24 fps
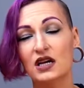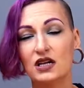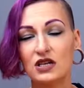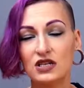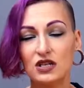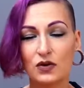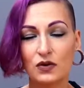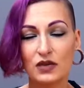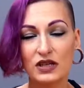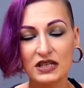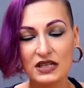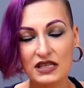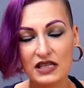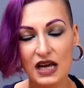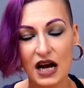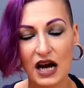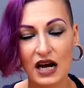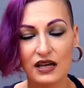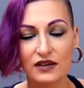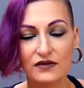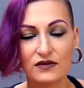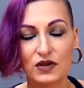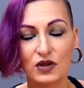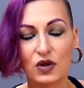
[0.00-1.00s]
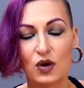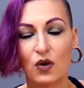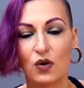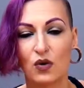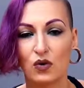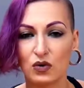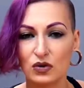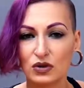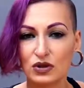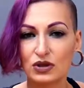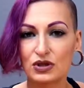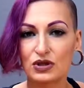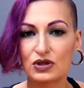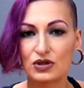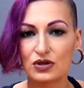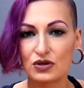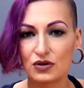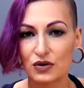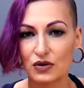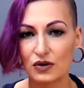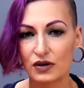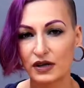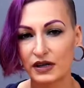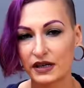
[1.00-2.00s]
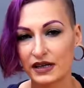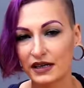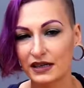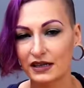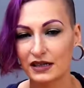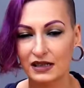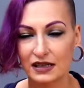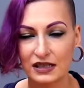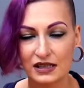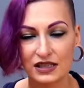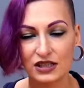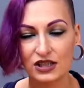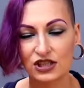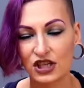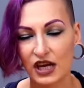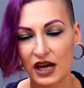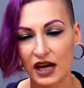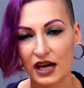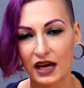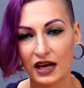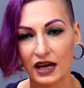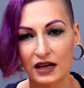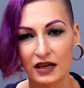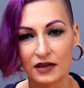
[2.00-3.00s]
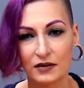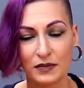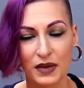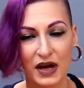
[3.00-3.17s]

So it is kind of an older story, cliche,